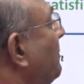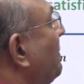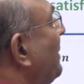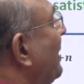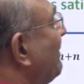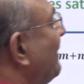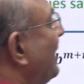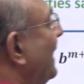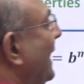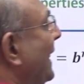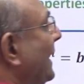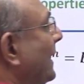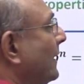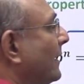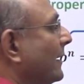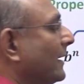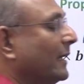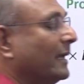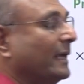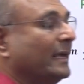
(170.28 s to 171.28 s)
power
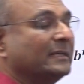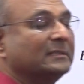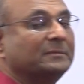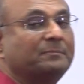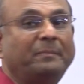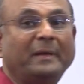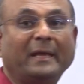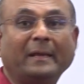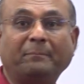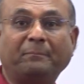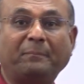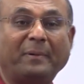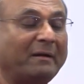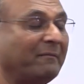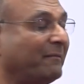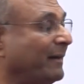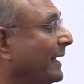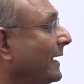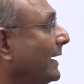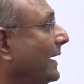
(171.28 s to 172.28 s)
n is b
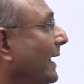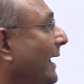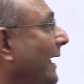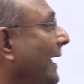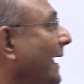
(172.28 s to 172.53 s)
power